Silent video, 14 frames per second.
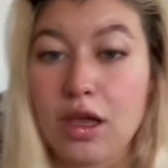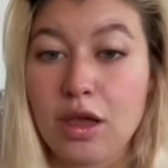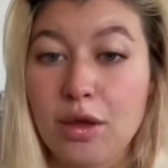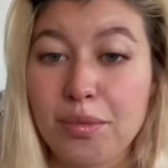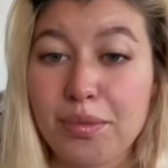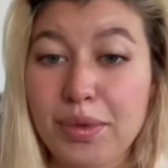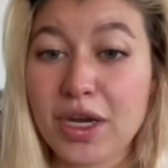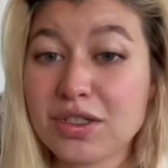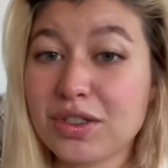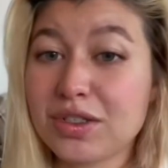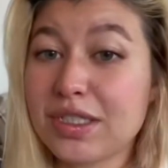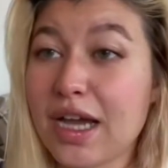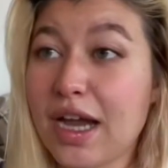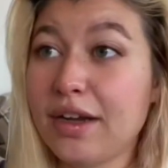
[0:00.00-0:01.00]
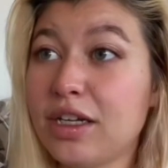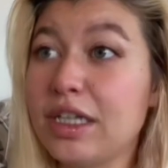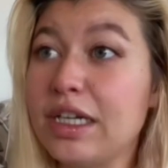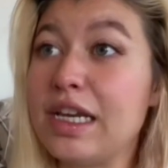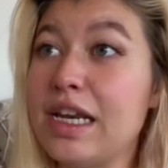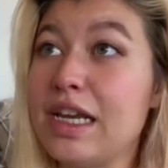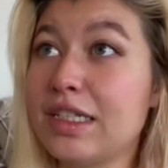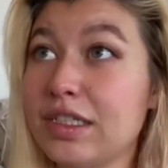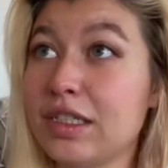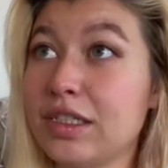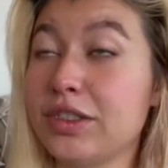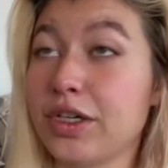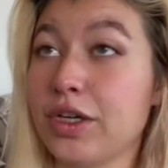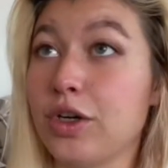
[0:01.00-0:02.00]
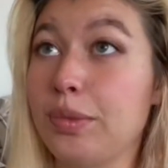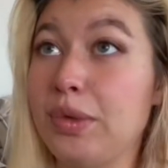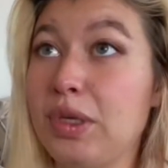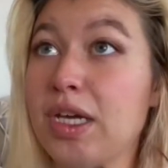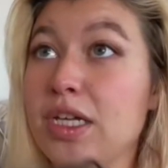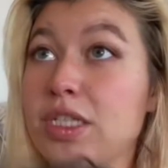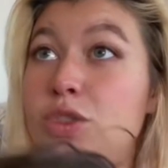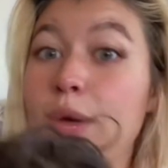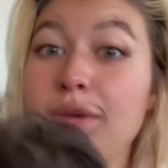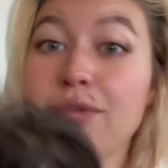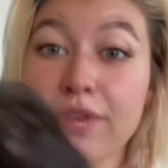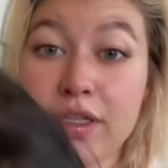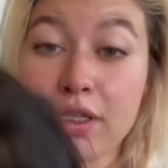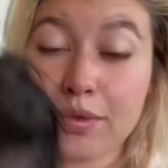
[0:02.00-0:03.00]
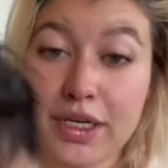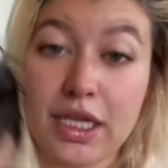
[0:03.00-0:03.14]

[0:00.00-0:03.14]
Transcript: But also it's kind of good it isn't a doe, because do I really want to keep